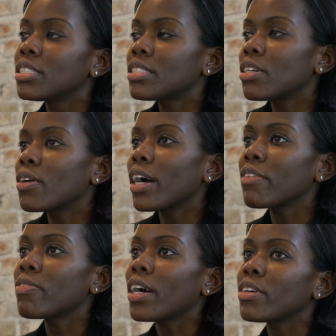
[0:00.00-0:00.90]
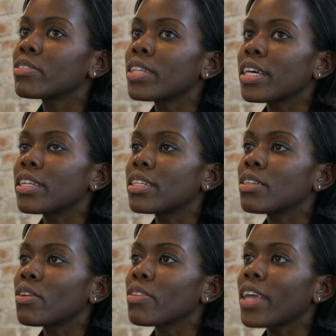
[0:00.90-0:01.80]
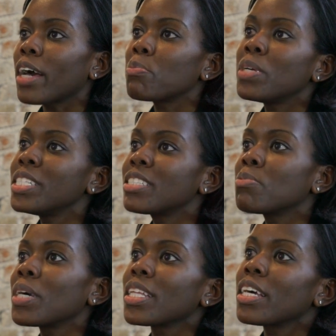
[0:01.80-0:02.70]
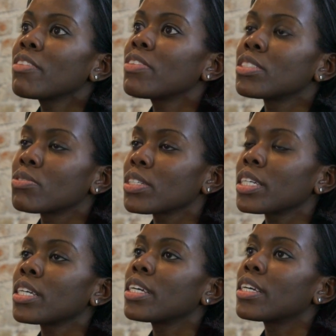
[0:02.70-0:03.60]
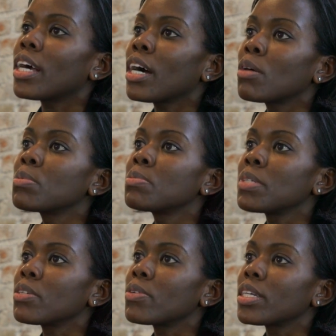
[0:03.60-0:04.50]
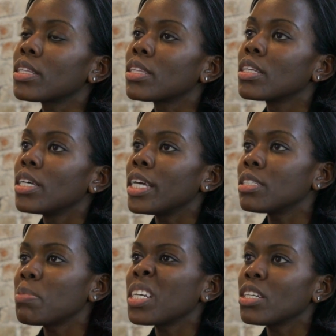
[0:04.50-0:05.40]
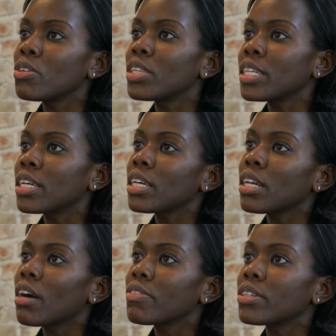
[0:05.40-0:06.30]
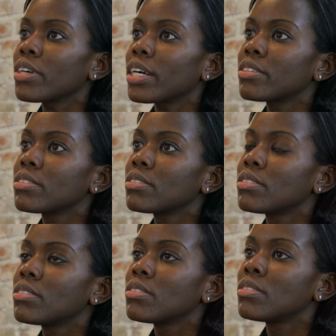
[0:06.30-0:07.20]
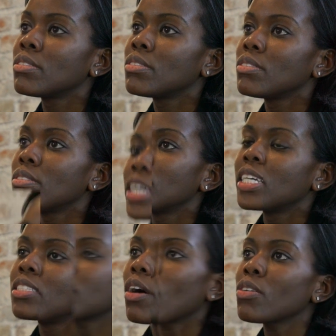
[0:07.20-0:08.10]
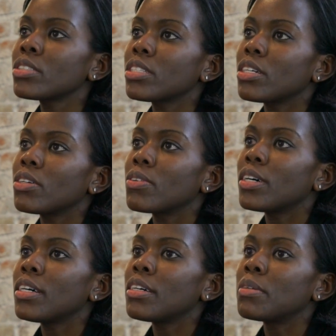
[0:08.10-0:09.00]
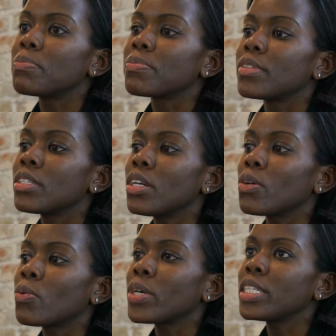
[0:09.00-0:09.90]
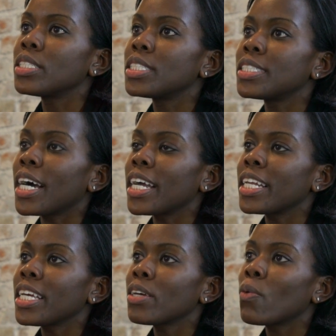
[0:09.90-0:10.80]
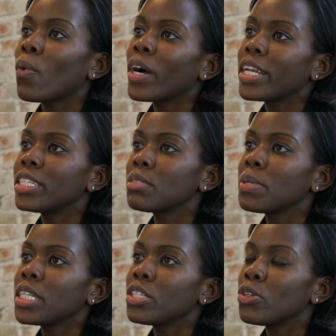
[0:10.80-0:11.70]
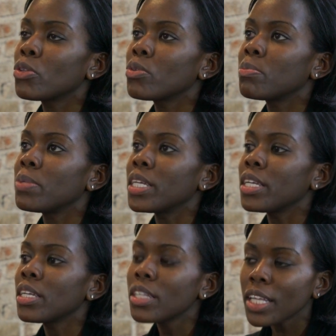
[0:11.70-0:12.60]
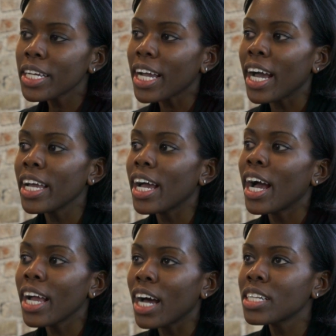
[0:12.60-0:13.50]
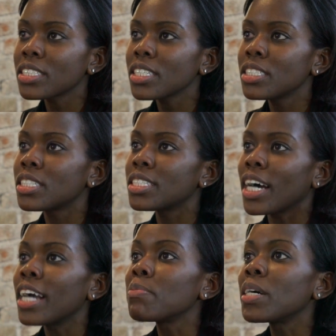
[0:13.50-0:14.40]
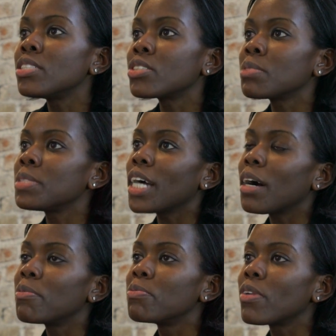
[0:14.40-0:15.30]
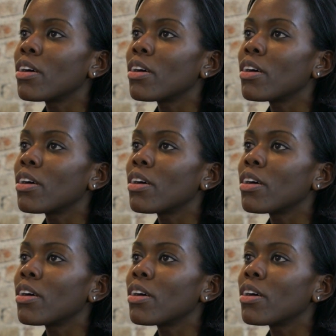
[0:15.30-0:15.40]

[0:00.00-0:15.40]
So I found that, that piece of my life has really helped me with Independent Youth and getting it off the ground. I guess also, when designing what Independent Youth would be, like, I honestly designed my dream job